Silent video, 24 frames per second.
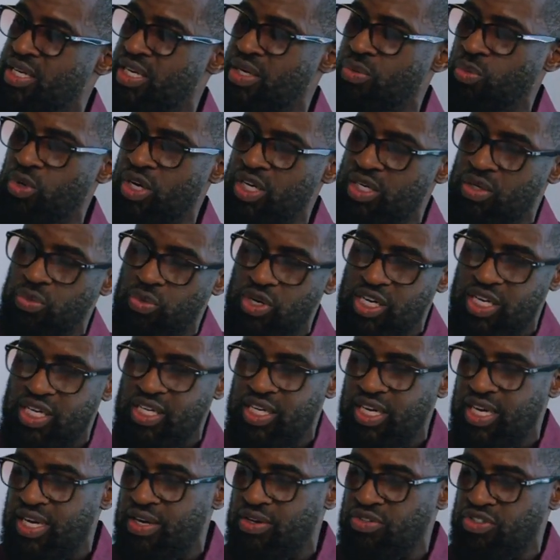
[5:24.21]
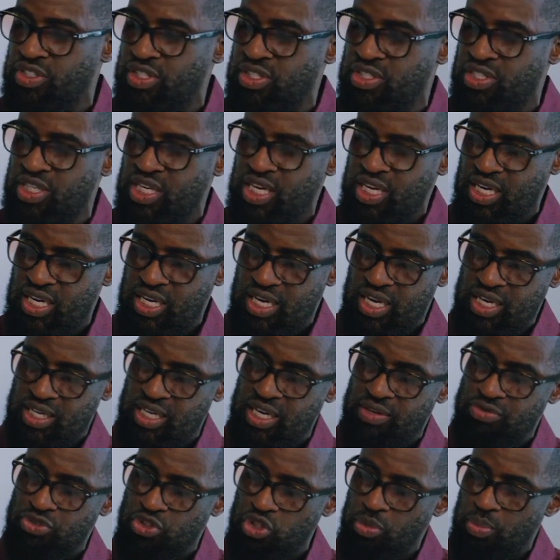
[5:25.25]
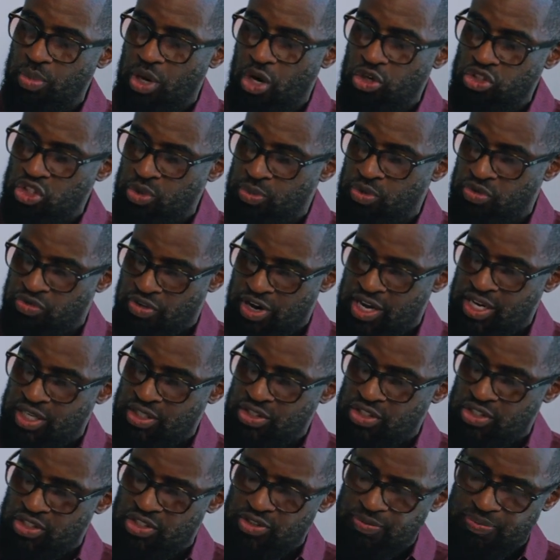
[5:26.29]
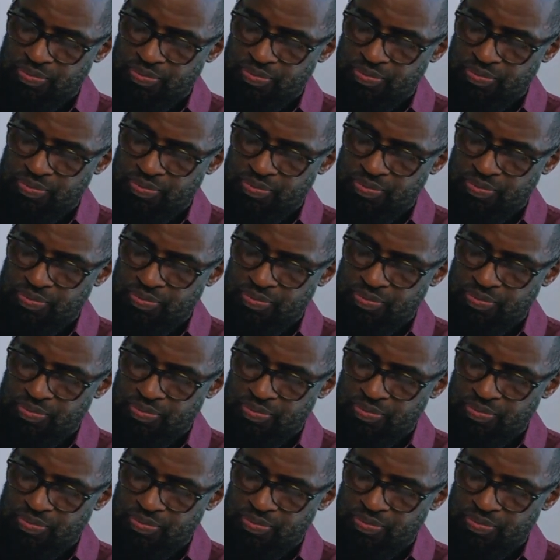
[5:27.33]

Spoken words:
And what it gives is, it gives you multiple ranges.